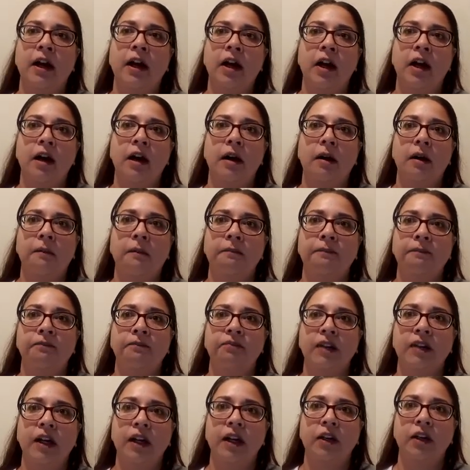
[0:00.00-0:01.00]
um,
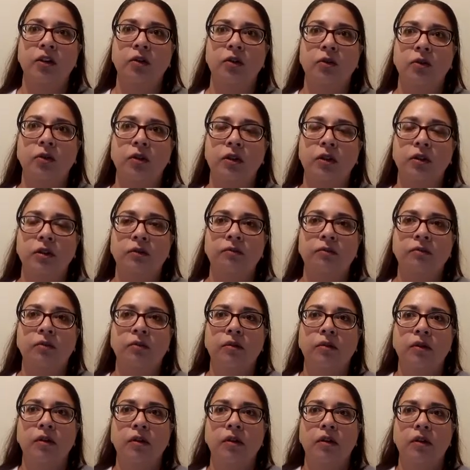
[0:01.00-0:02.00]
in your
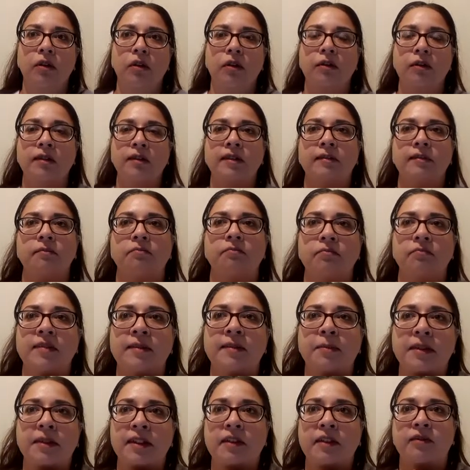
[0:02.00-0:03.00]
uh,
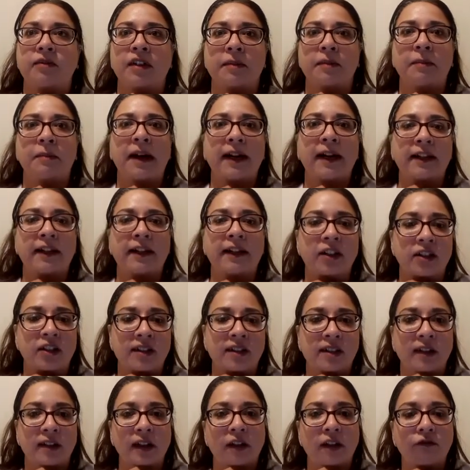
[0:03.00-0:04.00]
specific packages,
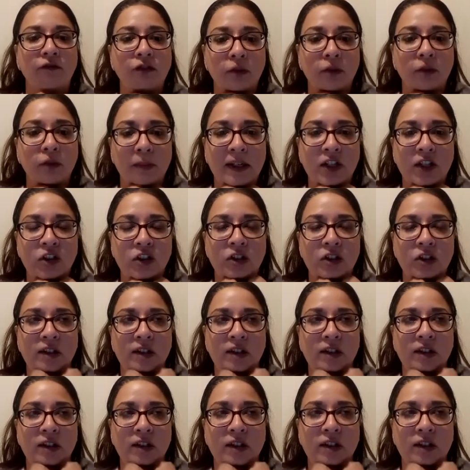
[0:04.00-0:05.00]
the information, the
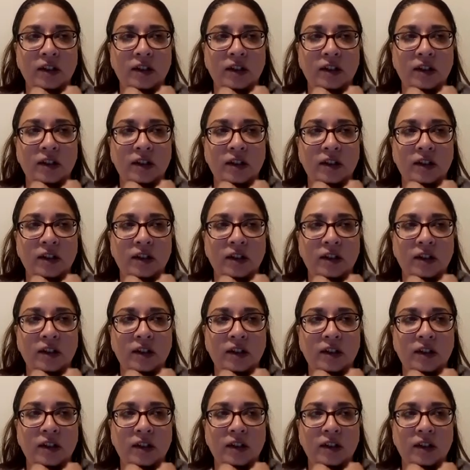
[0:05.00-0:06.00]
type of
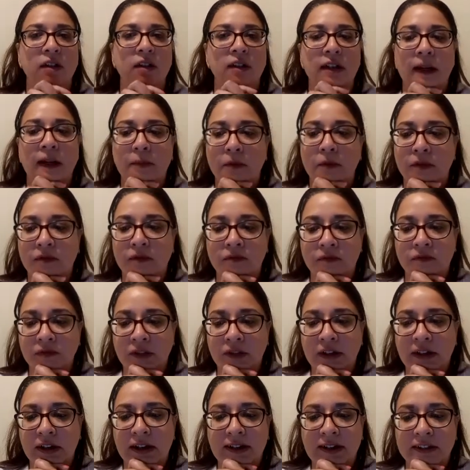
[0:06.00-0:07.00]
information, the type of uh,
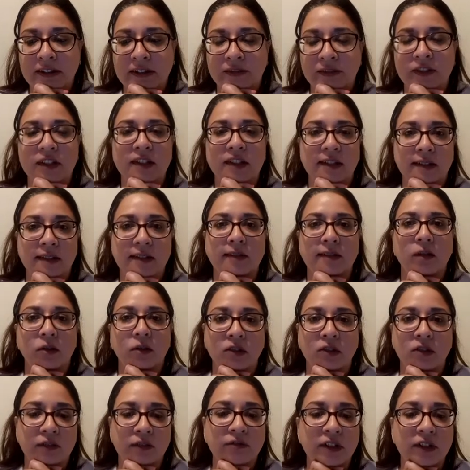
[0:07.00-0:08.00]
activities is all
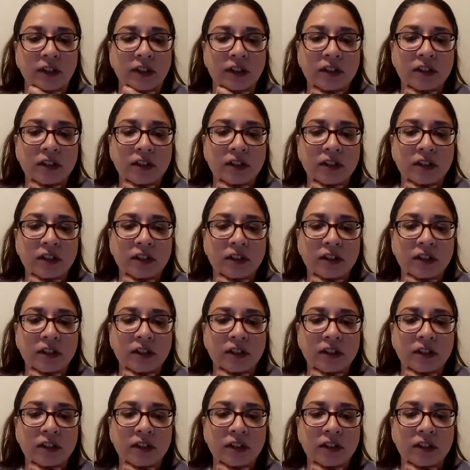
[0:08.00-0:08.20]
different.